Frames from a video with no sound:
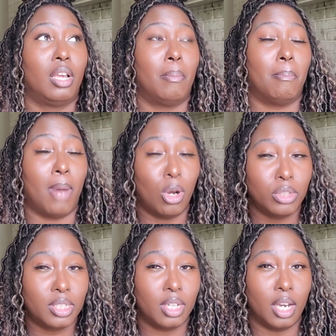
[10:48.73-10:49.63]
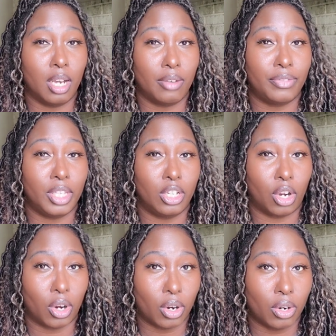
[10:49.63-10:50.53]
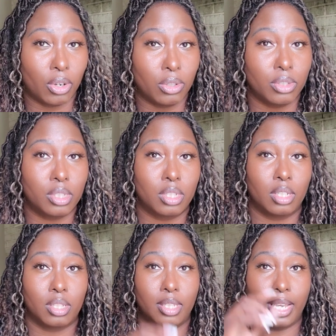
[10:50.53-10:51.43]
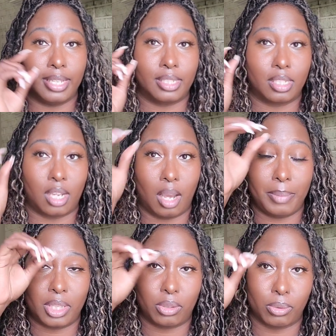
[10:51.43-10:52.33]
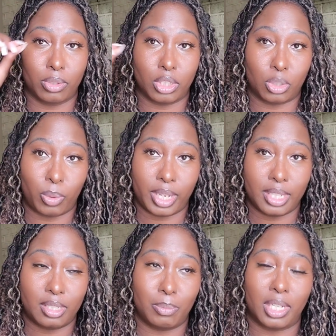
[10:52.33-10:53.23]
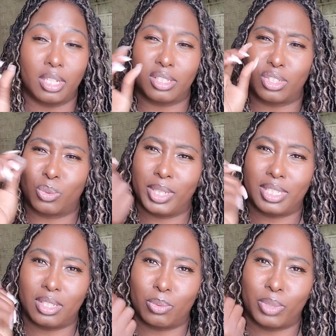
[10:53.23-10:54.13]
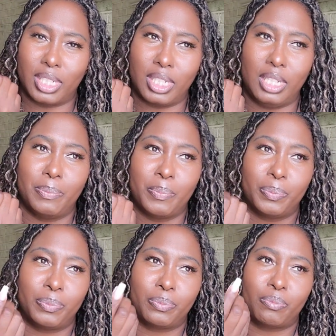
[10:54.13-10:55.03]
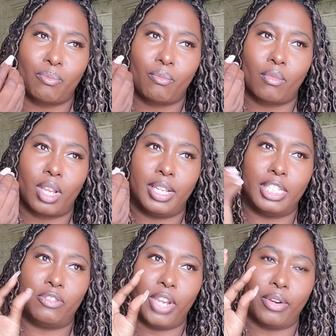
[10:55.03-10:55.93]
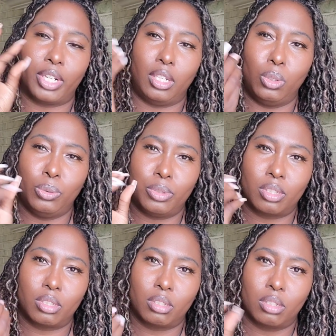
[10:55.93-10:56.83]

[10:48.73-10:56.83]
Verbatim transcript: Most of the curls that's coming through the twist because a twist is really it's very loose.